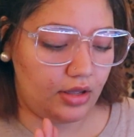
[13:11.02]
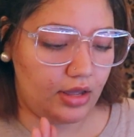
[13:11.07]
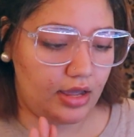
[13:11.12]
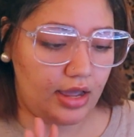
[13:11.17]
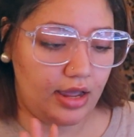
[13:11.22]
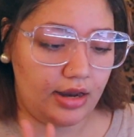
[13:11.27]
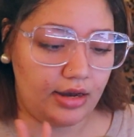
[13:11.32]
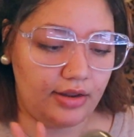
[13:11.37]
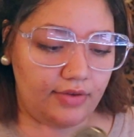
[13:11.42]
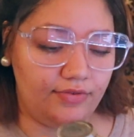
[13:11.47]

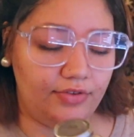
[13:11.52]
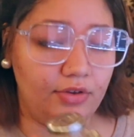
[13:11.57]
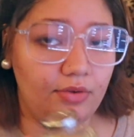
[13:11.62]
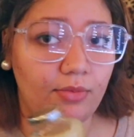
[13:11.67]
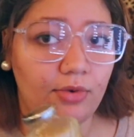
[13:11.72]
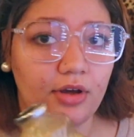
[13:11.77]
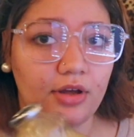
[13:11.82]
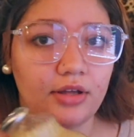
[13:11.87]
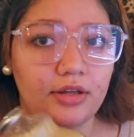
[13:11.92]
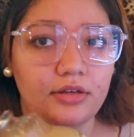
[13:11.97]
and if you
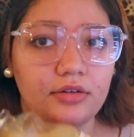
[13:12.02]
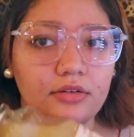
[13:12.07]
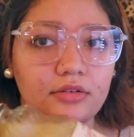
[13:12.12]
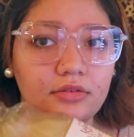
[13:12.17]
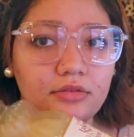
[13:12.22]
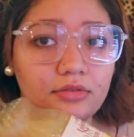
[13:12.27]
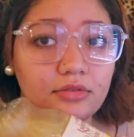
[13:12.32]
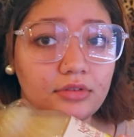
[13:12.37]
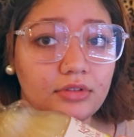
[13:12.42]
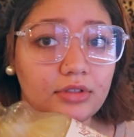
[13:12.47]
want
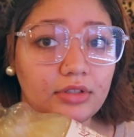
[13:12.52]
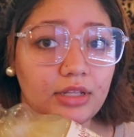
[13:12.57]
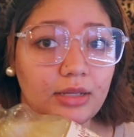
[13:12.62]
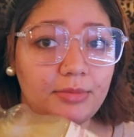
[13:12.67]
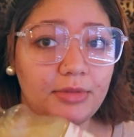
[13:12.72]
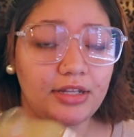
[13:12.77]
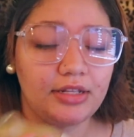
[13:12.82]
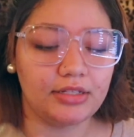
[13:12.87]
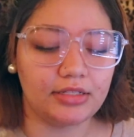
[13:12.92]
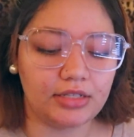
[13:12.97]

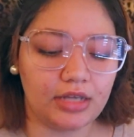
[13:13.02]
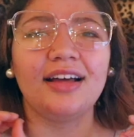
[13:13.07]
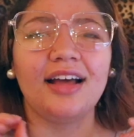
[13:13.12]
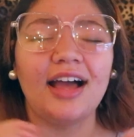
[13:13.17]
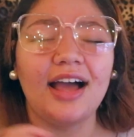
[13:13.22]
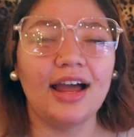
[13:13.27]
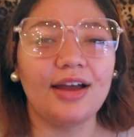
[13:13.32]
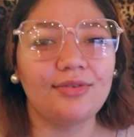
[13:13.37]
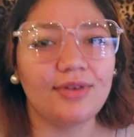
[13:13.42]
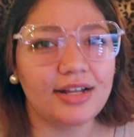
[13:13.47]
lemons.
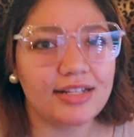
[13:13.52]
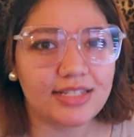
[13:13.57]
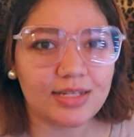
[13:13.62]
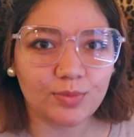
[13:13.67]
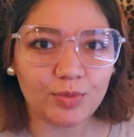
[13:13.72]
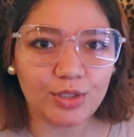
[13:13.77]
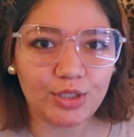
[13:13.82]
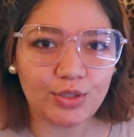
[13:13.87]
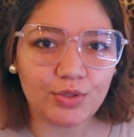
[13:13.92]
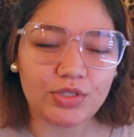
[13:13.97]
I read
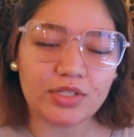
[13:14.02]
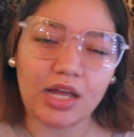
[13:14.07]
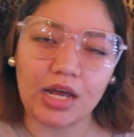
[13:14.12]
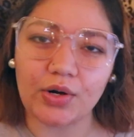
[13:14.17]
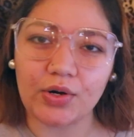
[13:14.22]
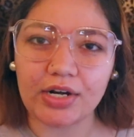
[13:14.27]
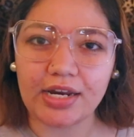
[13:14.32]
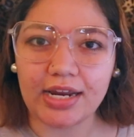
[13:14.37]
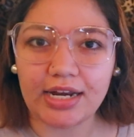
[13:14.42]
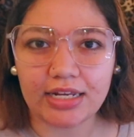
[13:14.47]
someone use
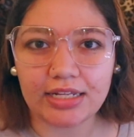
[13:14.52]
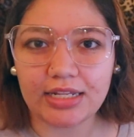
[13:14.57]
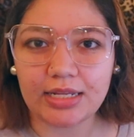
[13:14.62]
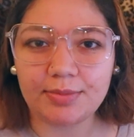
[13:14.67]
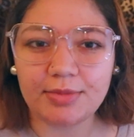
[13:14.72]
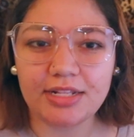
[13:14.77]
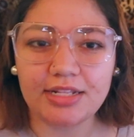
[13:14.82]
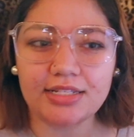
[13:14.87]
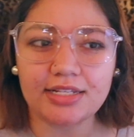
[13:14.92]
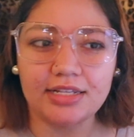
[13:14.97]
non-organic
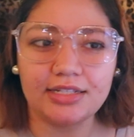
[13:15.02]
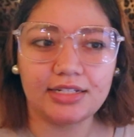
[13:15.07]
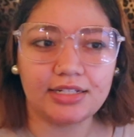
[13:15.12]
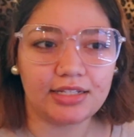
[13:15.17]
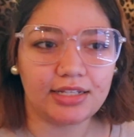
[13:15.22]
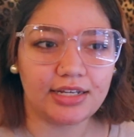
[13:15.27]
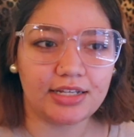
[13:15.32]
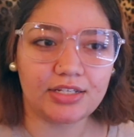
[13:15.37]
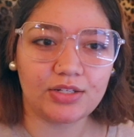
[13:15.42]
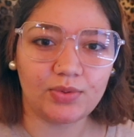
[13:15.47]
lemons and they
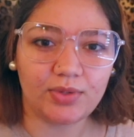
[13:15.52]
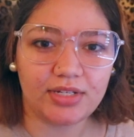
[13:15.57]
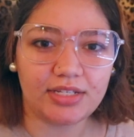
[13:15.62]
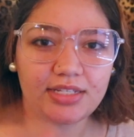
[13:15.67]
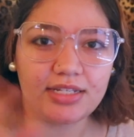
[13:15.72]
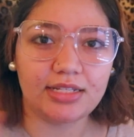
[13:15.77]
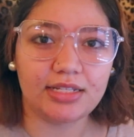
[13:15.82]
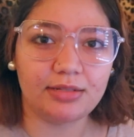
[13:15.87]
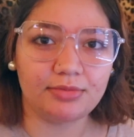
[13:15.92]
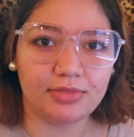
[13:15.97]
like
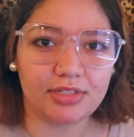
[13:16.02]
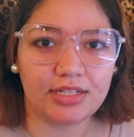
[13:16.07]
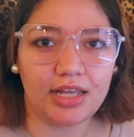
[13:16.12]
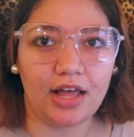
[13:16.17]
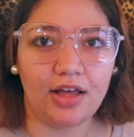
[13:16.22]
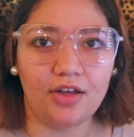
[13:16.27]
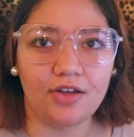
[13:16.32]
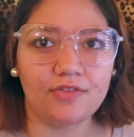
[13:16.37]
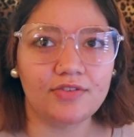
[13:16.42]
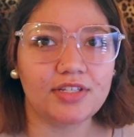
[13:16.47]
squeezed it
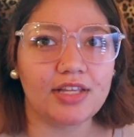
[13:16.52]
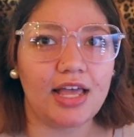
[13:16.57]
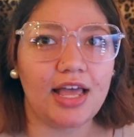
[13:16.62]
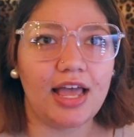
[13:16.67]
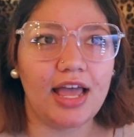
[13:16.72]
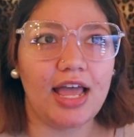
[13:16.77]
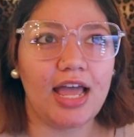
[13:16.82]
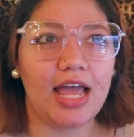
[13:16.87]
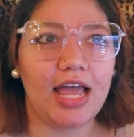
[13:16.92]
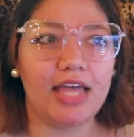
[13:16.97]
themselves
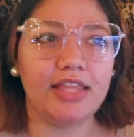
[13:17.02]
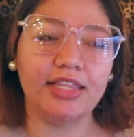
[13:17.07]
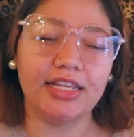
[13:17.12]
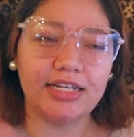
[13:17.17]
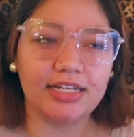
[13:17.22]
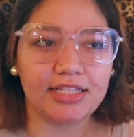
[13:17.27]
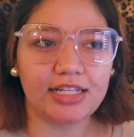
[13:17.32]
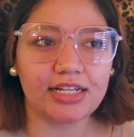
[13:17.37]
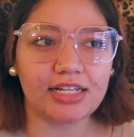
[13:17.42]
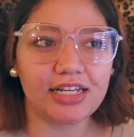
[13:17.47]
and they
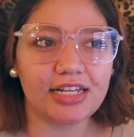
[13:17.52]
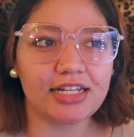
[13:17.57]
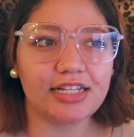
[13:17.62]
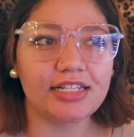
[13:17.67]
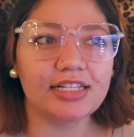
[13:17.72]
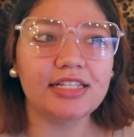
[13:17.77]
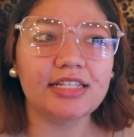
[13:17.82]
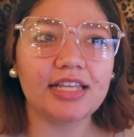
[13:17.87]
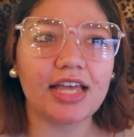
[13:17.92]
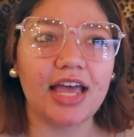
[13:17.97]
did the
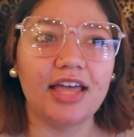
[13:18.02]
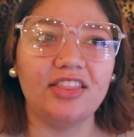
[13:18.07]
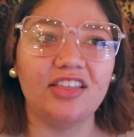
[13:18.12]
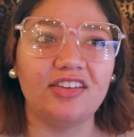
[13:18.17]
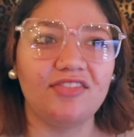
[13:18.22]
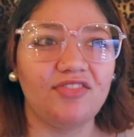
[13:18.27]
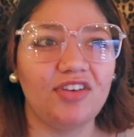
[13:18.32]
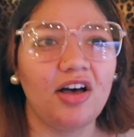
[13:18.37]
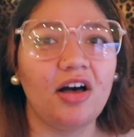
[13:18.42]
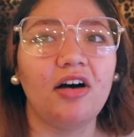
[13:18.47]
cleanse and
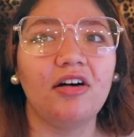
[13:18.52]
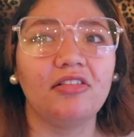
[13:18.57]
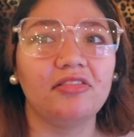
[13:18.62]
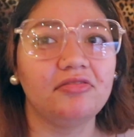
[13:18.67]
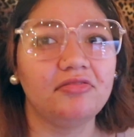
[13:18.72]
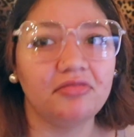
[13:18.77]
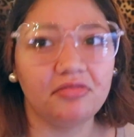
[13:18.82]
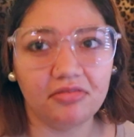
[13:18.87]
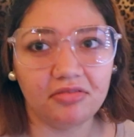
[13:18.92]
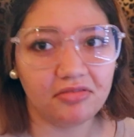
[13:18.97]
they felt
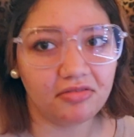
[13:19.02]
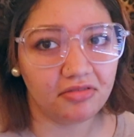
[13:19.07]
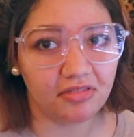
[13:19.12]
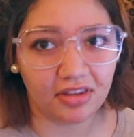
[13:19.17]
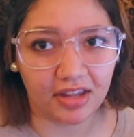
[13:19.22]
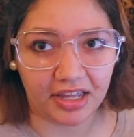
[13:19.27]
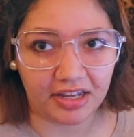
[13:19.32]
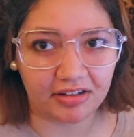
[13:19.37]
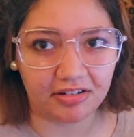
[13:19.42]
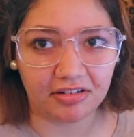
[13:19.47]

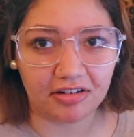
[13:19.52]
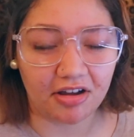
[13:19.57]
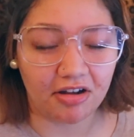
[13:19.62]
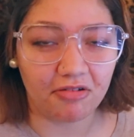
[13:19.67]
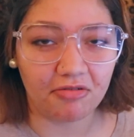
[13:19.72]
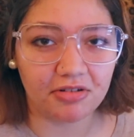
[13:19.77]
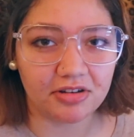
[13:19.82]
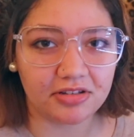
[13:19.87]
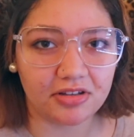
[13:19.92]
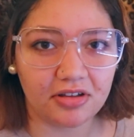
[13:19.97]
like no
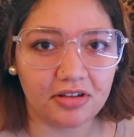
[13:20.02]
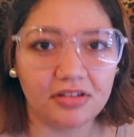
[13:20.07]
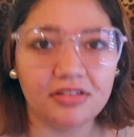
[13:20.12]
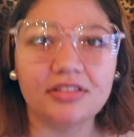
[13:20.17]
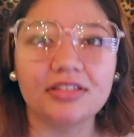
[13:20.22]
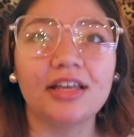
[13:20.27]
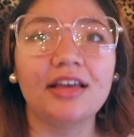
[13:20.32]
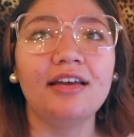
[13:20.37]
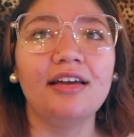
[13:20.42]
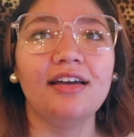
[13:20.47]

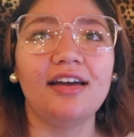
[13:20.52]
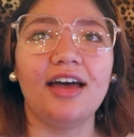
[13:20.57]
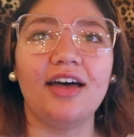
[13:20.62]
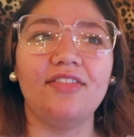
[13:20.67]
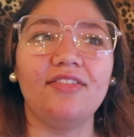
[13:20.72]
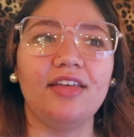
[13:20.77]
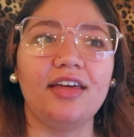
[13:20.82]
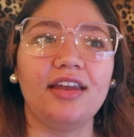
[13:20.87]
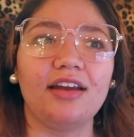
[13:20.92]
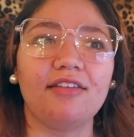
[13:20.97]
results.
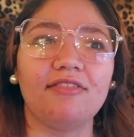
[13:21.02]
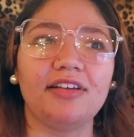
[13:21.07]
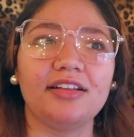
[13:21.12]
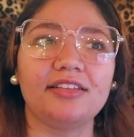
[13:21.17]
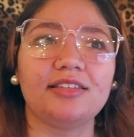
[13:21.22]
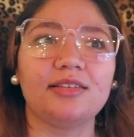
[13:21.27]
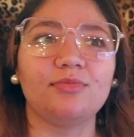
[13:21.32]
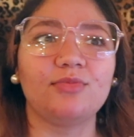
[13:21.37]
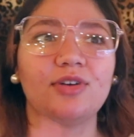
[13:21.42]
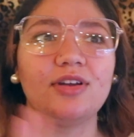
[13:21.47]
And then I
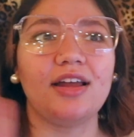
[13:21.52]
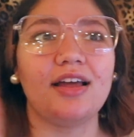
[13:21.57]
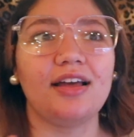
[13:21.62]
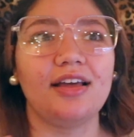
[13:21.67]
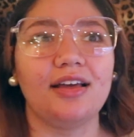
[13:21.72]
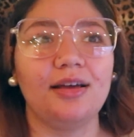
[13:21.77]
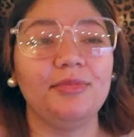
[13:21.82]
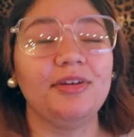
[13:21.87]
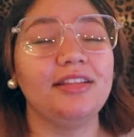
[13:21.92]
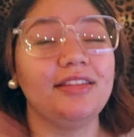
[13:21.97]
read someone,
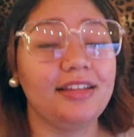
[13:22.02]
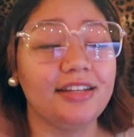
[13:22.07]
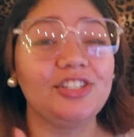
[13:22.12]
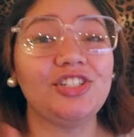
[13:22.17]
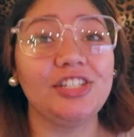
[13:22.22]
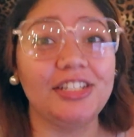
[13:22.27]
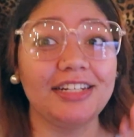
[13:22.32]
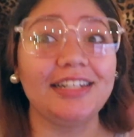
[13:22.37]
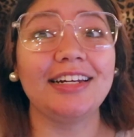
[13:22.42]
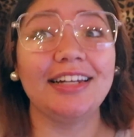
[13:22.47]
then
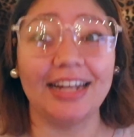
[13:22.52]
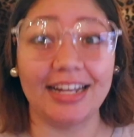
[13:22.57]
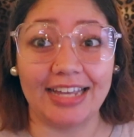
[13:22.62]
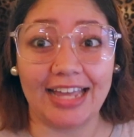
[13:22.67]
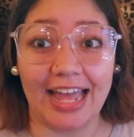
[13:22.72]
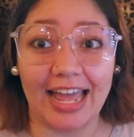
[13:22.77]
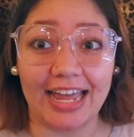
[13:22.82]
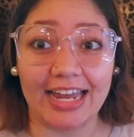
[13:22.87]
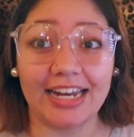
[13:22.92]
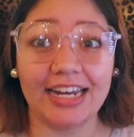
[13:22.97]
she did it
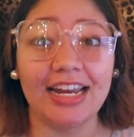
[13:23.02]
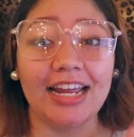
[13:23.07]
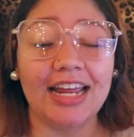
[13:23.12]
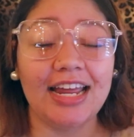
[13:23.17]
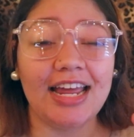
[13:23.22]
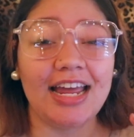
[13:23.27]
again